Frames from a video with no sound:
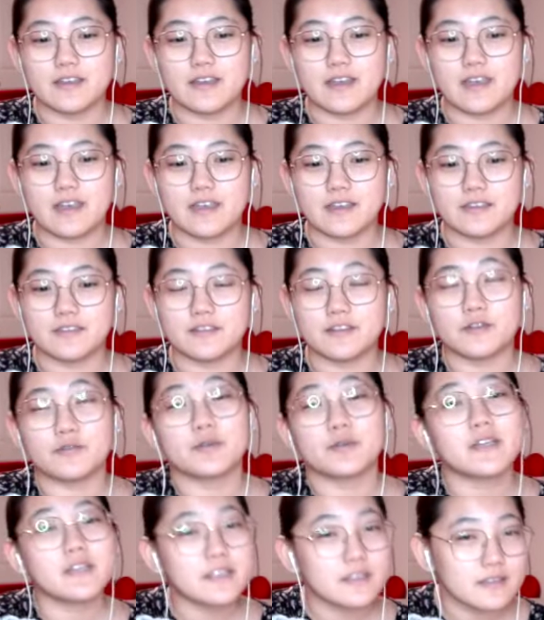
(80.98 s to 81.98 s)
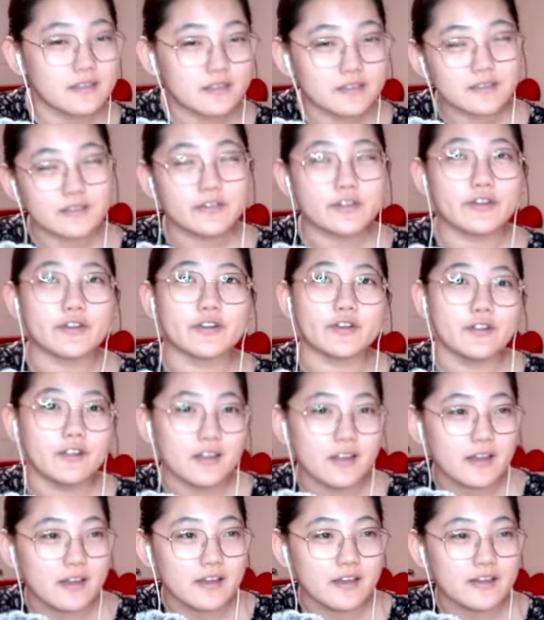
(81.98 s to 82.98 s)
and they rekindle their
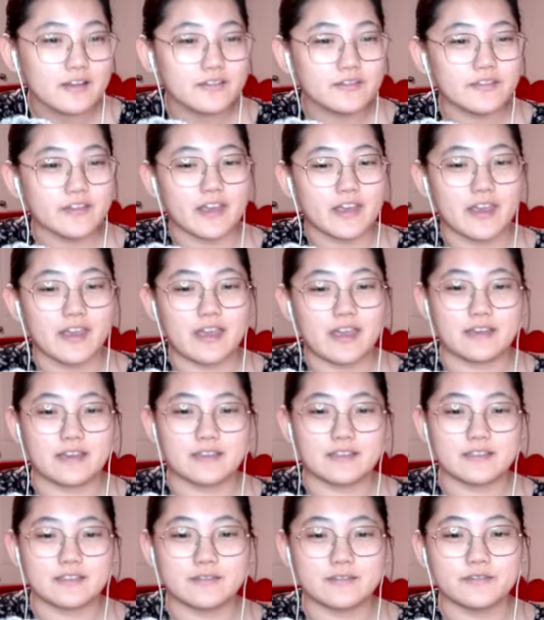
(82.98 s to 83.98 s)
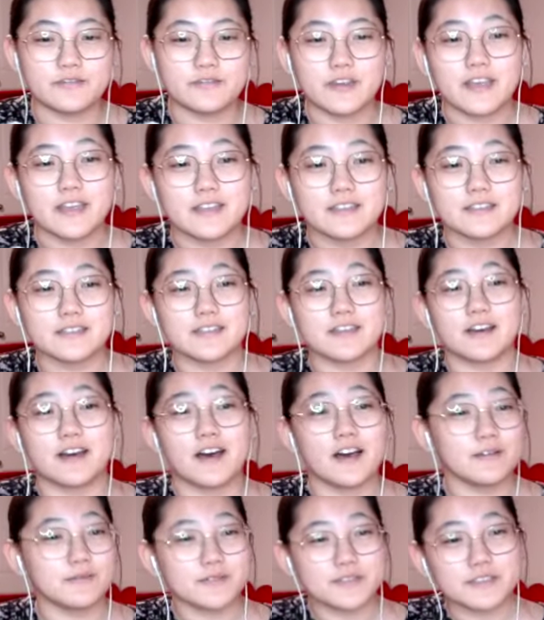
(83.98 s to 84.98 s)
love and face the
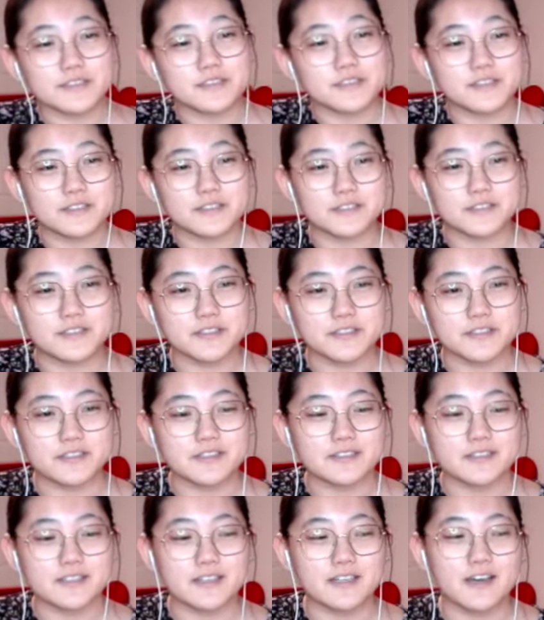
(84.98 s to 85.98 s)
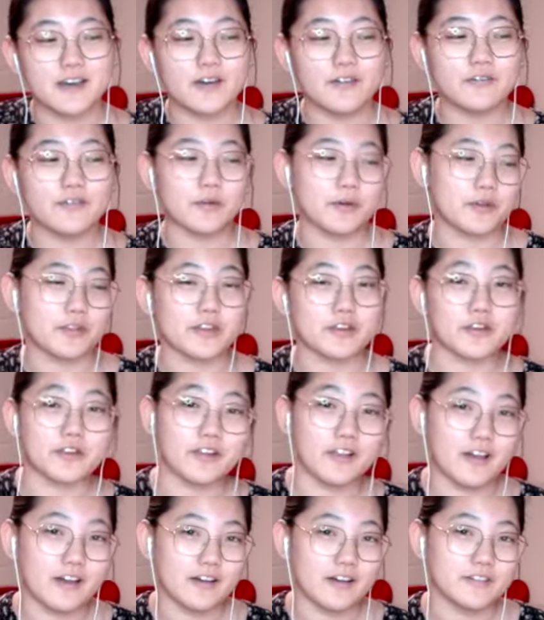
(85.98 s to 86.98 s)
obstacles for their
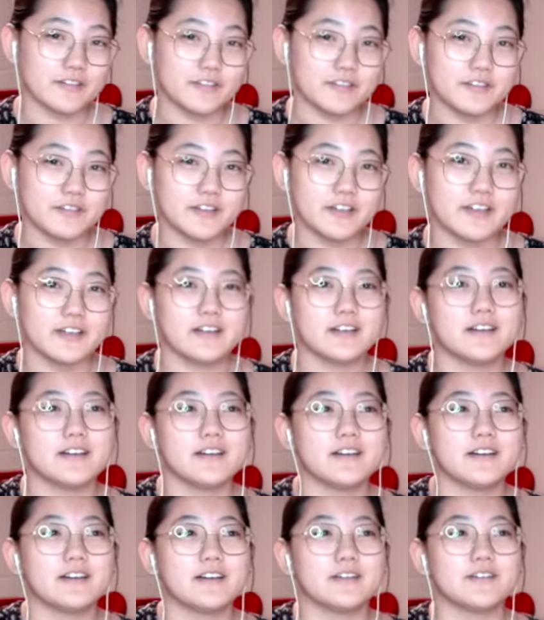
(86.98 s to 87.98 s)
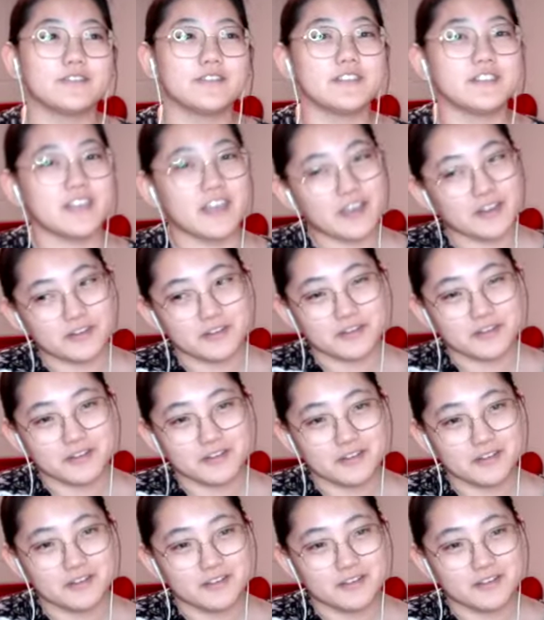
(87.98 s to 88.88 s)
love together.